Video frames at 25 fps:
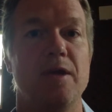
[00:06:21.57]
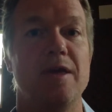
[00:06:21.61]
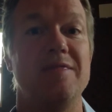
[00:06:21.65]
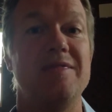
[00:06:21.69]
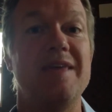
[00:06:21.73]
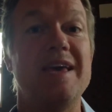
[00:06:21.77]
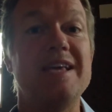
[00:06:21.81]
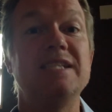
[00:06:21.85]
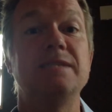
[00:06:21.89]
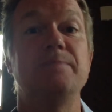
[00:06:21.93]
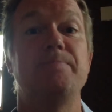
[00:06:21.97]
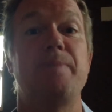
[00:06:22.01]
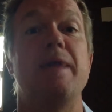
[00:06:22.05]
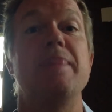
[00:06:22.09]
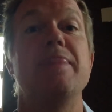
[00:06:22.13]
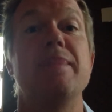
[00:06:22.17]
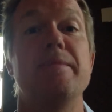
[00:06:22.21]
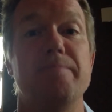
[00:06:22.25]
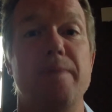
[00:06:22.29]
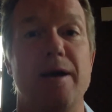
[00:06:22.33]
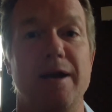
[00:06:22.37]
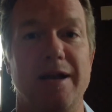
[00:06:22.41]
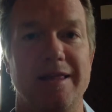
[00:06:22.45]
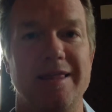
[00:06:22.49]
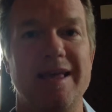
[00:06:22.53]
They spend the
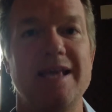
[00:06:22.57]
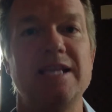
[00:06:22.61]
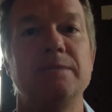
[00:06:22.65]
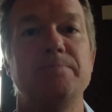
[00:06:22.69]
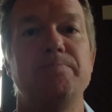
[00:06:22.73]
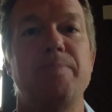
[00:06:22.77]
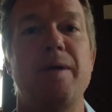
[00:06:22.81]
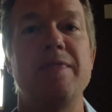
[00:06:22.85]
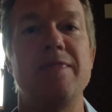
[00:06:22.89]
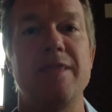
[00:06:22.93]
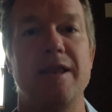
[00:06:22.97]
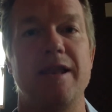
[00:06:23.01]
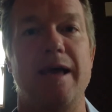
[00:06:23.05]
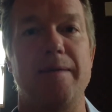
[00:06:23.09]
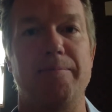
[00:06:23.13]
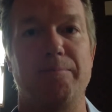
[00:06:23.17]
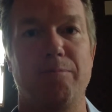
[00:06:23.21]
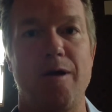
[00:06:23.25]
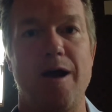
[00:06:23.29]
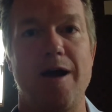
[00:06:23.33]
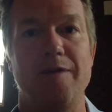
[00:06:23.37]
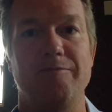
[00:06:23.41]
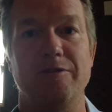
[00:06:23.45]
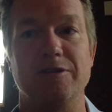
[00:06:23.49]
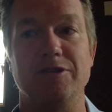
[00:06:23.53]
money, they spend the net
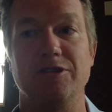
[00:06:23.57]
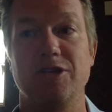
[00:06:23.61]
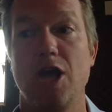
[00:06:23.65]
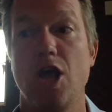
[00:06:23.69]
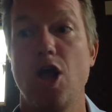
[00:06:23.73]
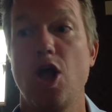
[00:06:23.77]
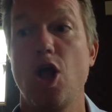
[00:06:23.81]
profits.